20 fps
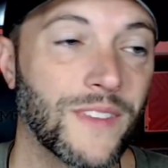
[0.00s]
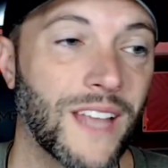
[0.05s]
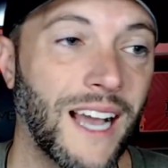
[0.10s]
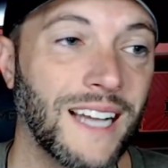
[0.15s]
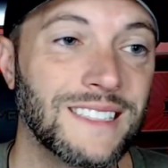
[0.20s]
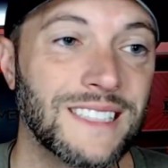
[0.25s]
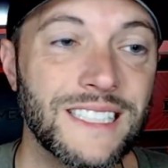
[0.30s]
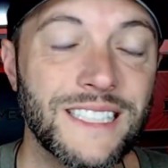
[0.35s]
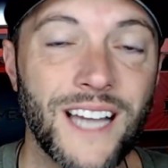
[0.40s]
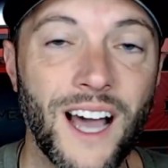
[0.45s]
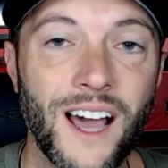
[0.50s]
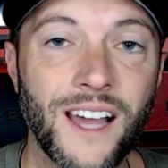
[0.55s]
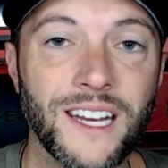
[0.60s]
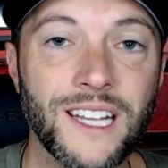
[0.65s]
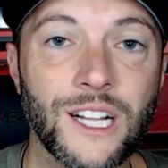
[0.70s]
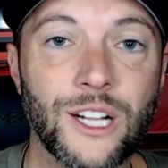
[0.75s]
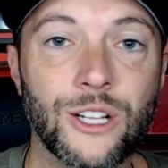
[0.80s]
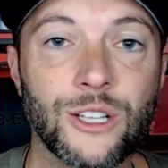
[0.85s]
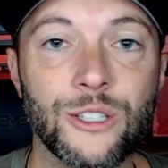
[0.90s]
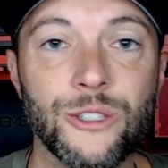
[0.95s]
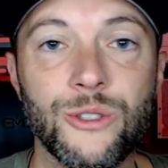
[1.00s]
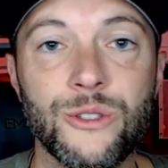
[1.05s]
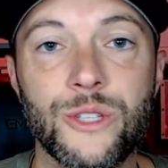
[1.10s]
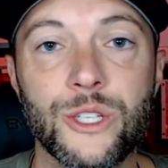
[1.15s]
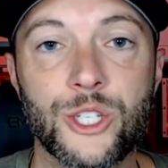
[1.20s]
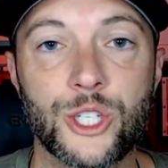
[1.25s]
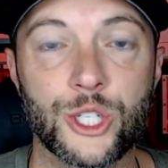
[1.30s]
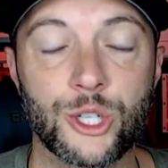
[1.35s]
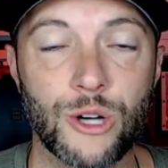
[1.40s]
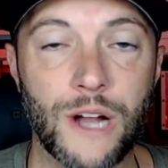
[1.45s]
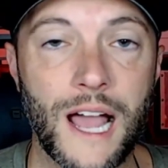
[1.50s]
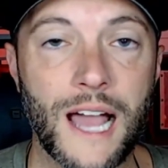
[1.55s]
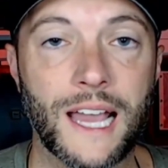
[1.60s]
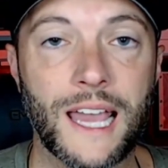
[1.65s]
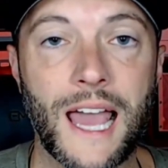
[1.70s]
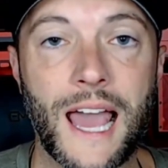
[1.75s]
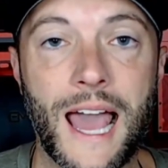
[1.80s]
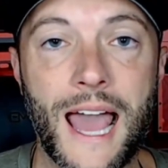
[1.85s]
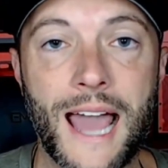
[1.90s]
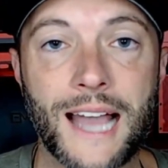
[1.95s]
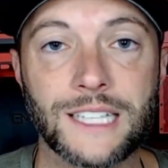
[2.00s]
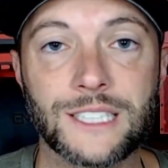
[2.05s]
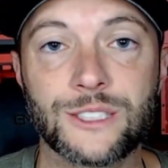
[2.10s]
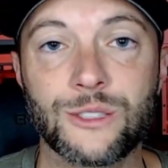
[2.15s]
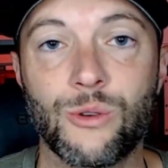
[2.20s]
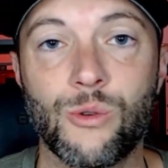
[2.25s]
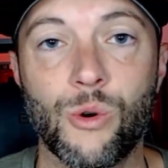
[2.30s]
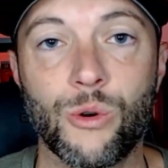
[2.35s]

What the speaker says: I did not include the track hacks